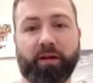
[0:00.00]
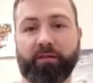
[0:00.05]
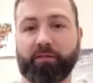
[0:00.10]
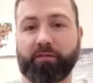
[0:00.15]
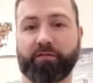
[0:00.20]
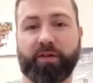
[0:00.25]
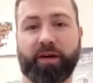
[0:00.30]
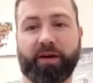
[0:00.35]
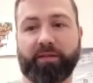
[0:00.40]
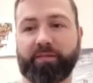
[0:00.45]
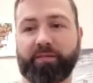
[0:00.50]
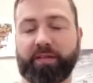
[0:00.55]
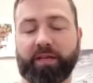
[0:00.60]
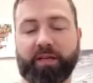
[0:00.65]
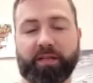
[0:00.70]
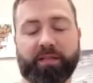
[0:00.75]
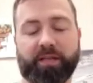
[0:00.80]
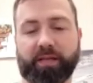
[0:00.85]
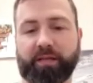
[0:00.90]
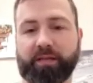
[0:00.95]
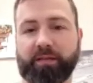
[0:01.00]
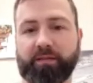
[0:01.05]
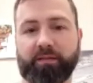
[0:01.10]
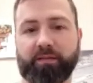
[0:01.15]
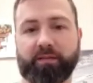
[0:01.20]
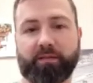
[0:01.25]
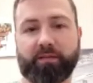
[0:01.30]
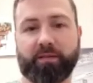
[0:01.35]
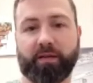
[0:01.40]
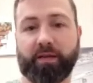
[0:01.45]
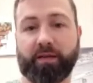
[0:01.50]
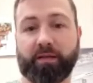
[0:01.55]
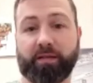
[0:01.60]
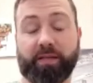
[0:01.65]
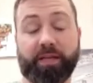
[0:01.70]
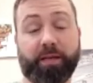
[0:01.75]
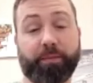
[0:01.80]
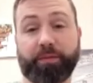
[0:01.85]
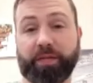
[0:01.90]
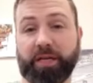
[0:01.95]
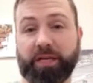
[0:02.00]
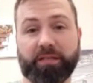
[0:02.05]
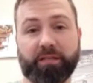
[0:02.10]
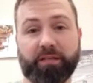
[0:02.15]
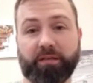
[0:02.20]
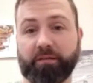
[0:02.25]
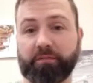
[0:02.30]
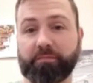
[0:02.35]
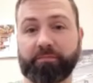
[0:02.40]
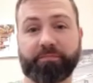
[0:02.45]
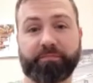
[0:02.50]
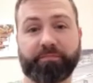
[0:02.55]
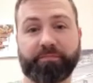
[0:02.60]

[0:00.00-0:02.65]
for five to ten seconds, and keep chasing you.